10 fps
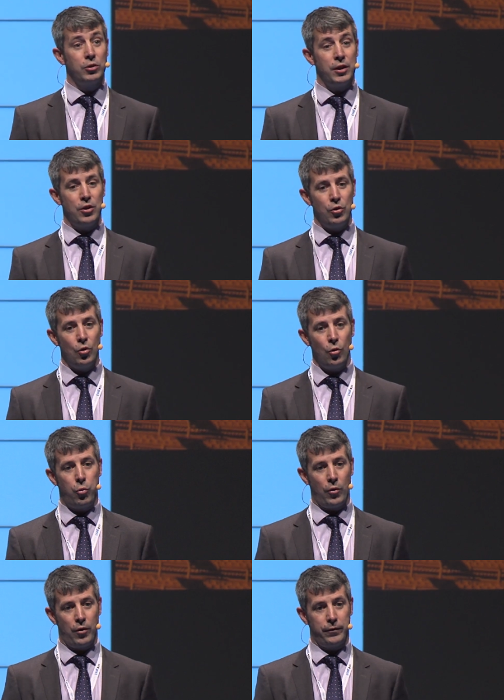didn't know
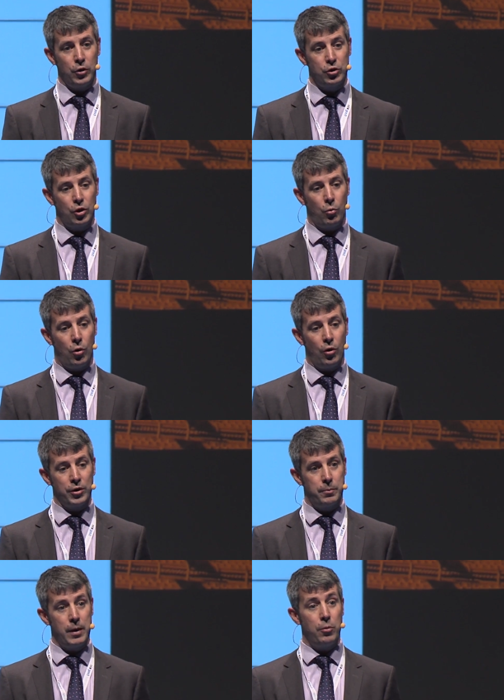what their future
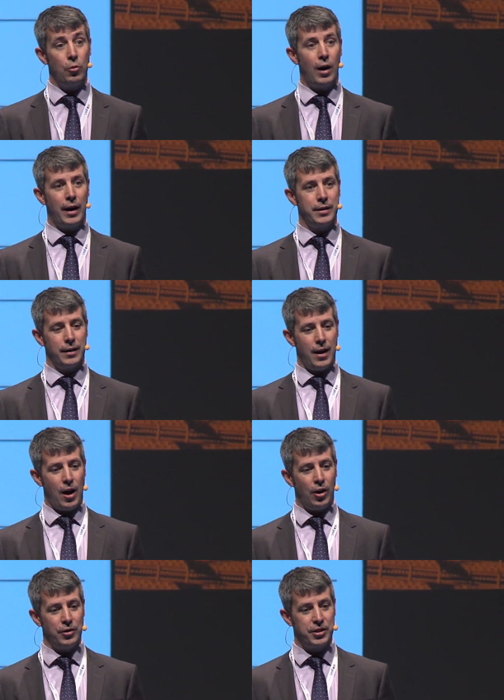was. People had
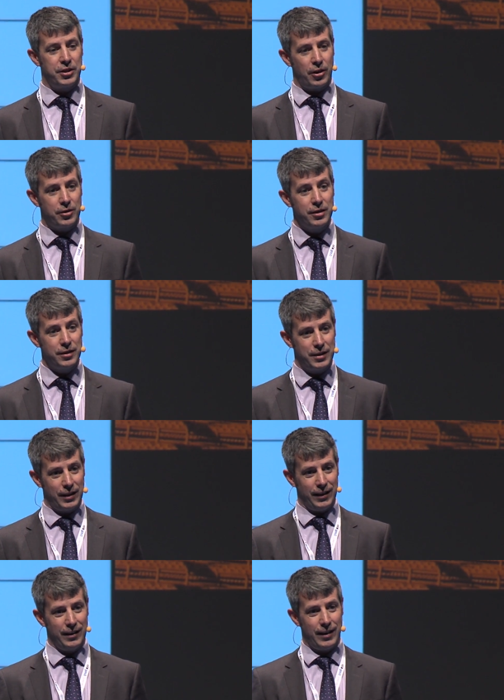
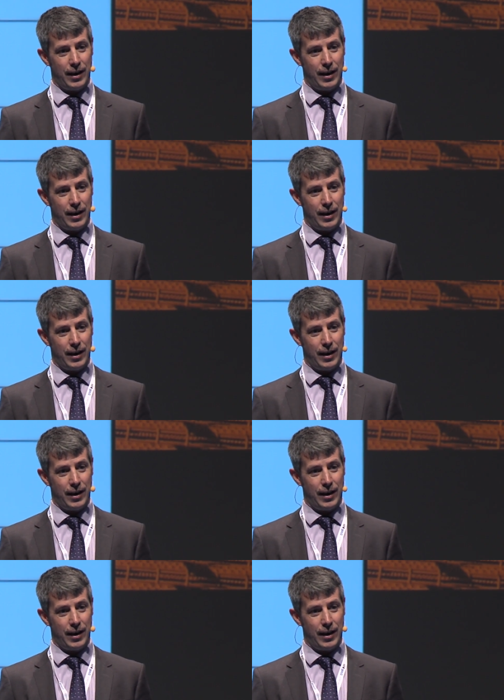uncertainty.